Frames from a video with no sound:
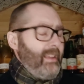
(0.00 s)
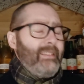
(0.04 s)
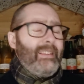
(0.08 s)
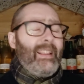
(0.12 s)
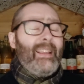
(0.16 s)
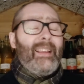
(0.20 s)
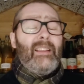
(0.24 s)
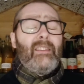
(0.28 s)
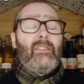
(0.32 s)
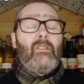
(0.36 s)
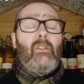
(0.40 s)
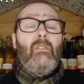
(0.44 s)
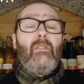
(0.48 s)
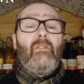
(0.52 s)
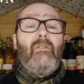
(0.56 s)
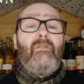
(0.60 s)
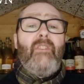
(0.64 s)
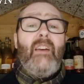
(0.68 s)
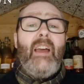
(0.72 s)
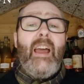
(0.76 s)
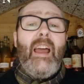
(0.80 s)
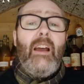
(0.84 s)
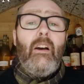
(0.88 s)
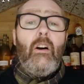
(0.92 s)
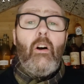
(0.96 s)
I think it's called
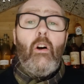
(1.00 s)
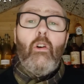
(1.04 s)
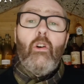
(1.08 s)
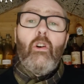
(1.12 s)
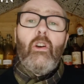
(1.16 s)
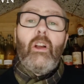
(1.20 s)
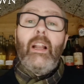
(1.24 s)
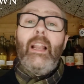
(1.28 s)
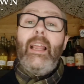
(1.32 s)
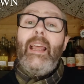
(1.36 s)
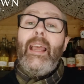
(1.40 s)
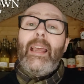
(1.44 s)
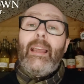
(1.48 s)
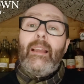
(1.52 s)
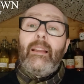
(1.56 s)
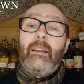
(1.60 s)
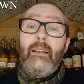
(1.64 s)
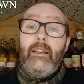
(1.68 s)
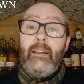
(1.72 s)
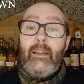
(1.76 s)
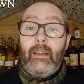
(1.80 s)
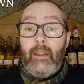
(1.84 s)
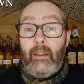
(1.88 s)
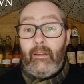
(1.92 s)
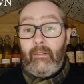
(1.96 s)
Vert Anglais
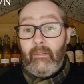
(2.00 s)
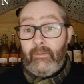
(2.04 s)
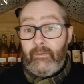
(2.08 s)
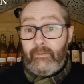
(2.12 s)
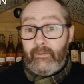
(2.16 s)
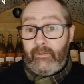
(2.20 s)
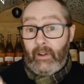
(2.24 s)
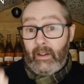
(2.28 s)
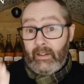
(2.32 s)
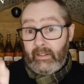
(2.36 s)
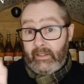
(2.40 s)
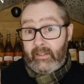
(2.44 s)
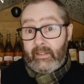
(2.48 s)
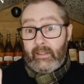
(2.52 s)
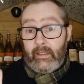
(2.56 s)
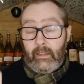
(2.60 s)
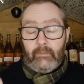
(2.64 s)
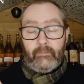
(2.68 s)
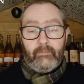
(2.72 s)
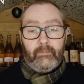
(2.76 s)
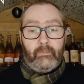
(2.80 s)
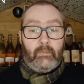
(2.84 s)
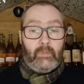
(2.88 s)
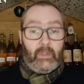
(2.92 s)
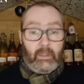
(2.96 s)
in France
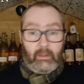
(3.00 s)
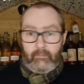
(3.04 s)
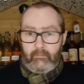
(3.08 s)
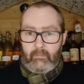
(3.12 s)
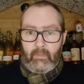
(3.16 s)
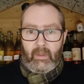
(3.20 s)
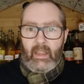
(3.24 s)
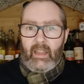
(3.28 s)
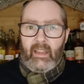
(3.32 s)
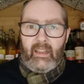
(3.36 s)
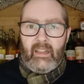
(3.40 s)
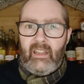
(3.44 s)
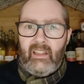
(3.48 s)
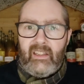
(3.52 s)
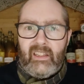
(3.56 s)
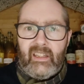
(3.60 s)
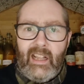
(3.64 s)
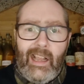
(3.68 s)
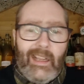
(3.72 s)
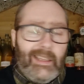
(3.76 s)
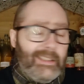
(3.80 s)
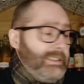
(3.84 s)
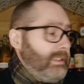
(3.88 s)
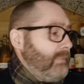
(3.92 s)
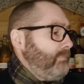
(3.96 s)
still. English
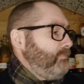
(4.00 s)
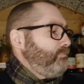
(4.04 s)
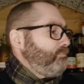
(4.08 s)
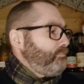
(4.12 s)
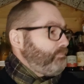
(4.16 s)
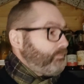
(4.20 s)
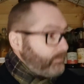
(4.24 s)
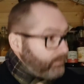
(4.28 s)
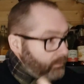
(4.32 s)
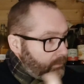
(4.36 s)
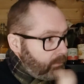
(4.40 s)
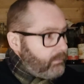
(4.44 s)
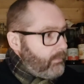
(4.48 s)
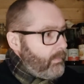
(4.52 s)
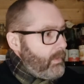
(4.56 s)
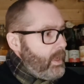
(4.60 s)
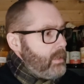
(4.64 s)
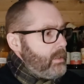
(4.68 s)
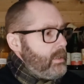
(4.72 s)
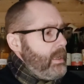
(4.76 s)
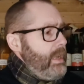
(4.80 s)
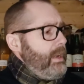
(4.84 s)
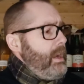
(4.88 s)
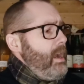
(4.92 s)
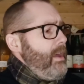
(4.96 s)
glass.
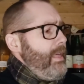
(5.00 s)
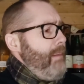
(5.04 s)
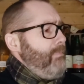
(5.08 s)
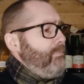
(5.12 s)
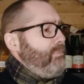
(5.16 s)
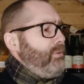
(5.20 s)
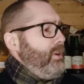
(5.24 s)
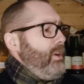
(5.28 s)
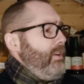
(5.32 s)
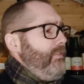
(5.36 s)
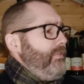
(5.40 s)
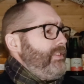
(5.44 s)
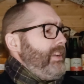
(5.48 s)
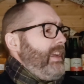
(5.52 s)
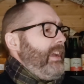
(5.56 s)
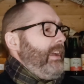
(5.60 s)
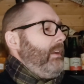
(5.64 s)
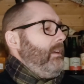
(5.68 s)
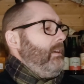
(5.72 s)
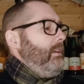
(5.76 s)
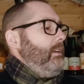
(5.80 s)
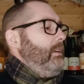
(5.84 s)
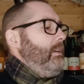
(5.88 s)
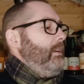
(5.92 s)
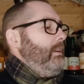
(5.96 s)
So there you go, that proves it.
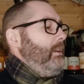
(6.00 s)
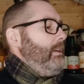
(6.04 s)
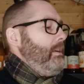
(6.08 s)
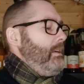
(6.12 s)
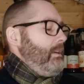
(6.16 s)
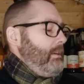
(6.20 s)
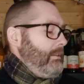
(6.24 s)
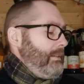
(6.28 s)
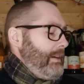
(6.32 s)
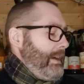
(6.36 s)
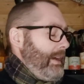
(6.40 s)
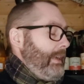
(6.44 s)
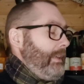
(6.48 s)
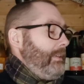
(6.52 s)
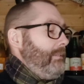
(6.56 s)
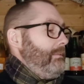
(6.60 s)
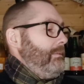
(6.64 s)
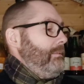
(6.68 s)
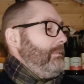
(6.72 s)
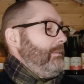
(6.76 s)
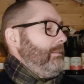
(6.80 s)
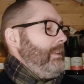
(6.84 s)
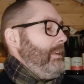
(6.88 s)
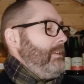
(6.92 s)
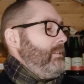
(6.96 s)
Right,
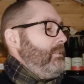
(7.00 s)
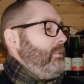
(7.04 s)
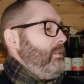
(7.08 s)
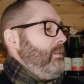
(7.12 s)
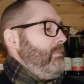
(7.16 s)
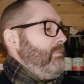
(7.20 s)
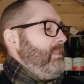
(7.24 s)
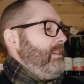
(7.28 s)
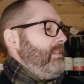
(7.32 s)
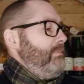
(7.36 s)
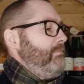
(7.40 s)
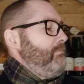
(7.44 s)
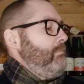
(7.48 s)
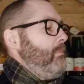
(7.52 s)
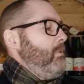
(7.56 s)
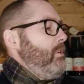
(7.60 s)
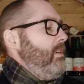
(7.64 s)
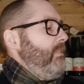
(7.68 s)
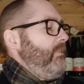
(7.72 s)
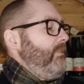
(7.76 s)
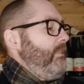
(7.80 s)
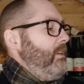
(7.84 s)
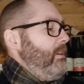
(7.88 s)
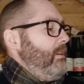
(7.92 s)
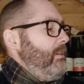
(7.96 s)
let's open this
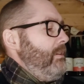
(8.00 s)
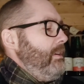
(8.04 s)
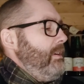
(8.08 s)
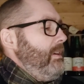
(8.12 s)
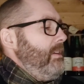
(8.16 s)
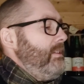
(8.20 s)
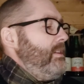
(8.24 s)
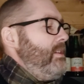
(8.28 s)
mofo.